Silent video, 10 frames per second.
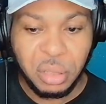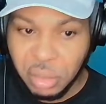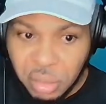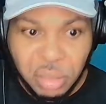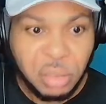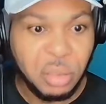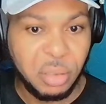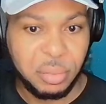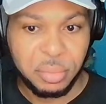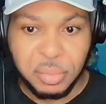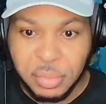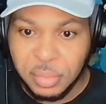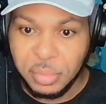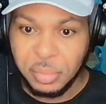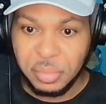Maybe a couple
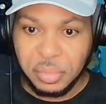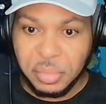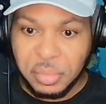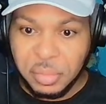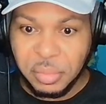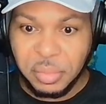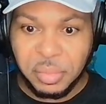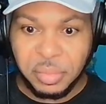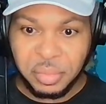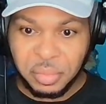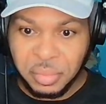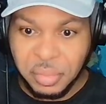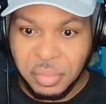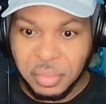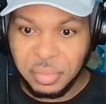of hundred
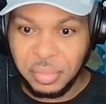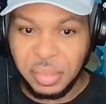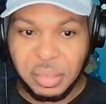times.